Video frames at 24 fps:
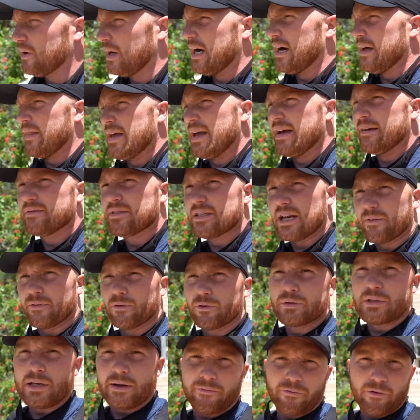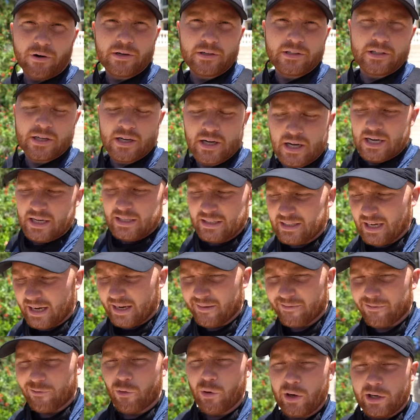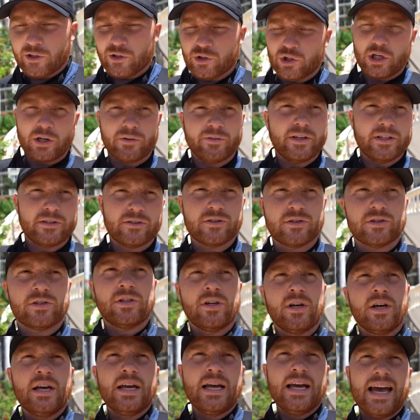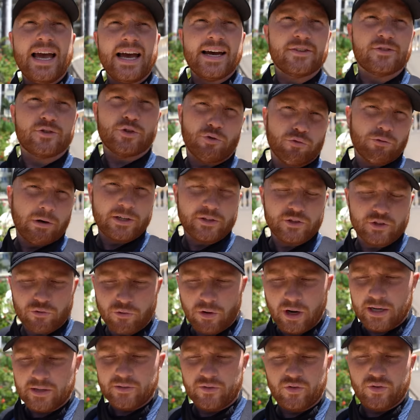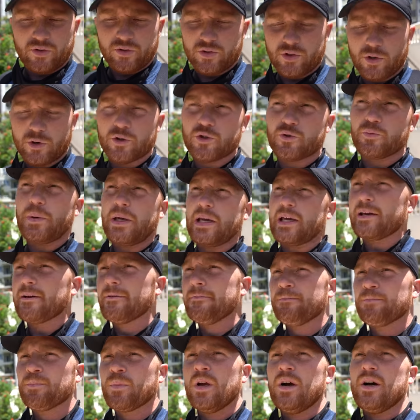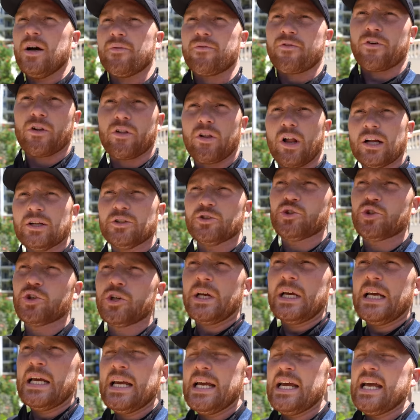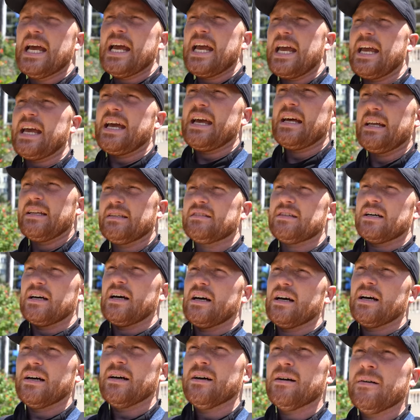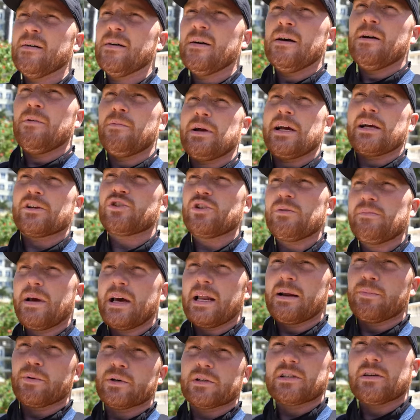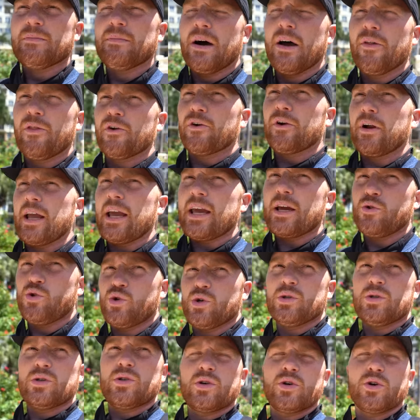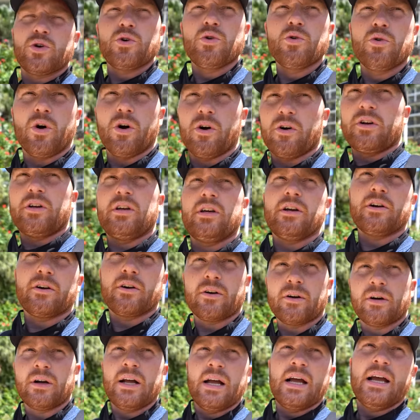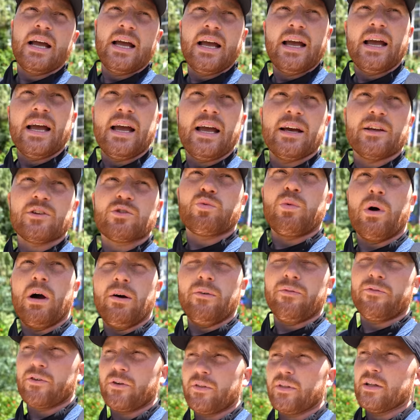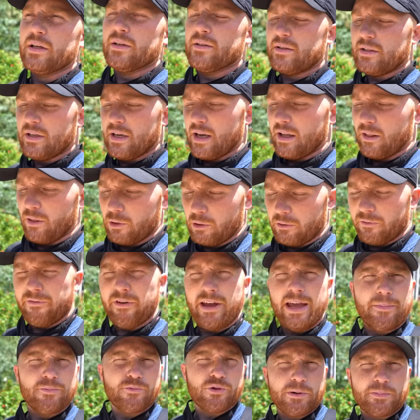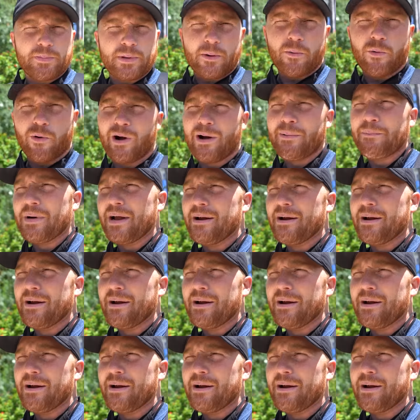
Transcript: Uh, they have several different kind of quick service esque restaurants, so to speak, for lunch. And uh, we actually met up with some other agents who are here as well for this uh, little fam trip that we're on.